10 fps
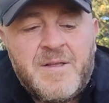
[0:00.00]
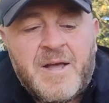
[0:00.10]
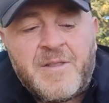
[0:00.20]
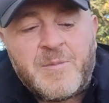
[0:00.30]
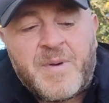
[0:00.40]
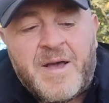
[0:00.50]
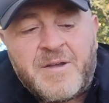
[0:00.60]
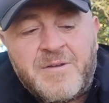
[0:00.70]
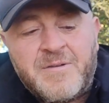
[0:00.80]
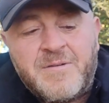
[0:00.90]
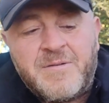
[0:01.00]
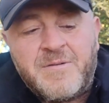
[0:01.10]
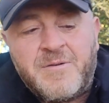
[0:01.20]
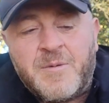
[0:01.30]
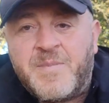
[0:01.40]
at the back.
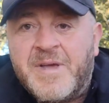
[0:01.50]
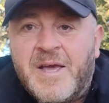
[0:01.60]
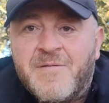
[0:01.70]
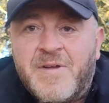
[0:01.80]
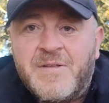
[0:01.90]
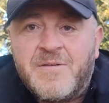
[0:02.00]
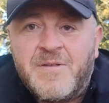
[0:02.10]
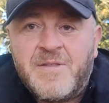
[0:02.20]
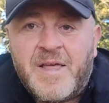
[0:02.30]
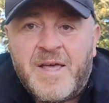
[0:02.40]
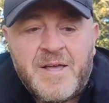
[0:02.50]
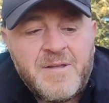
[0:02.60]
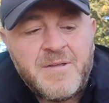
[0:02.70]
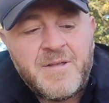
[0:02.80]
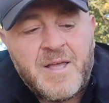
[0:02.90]
You've got a big air vent there,
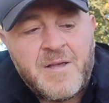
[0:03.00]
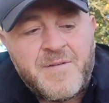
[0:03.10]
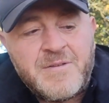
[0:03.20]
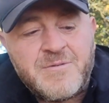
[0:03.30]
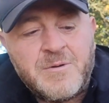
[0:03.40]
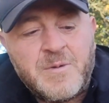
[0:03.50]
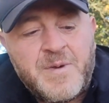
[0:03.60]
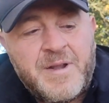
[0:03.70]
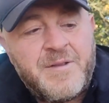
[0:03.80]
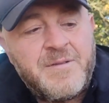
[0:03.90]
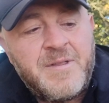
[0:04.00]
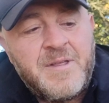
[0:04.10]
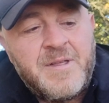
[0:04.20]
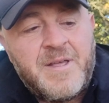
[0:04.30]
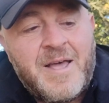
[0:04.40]
air vents all the way,
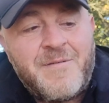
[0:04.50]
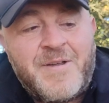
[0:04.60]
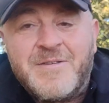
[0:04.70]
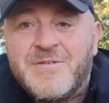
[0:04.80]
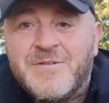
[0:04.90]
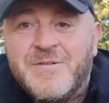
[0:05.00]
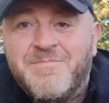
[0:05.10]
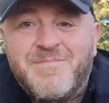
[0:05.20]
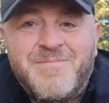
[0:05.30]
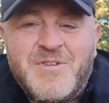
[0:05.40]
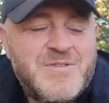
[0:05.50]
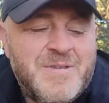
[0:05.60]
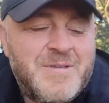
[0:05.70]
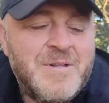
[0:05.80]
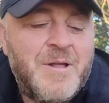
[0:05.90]
air vents, just
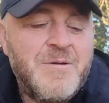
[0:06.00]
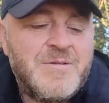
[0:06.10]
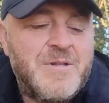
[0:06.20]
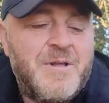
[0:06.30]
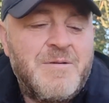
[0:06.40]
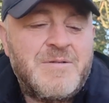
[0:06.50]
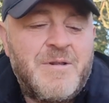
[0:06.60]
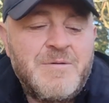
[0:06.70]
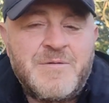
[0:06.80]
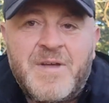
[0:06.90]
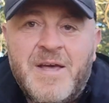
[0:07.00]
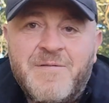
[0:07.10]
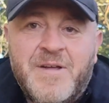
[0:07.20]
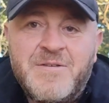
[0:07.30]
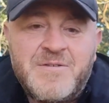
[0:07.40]
loads and loads and loads of air
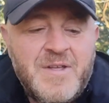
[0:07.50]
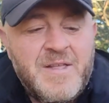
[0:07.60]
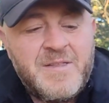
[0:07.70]
vents.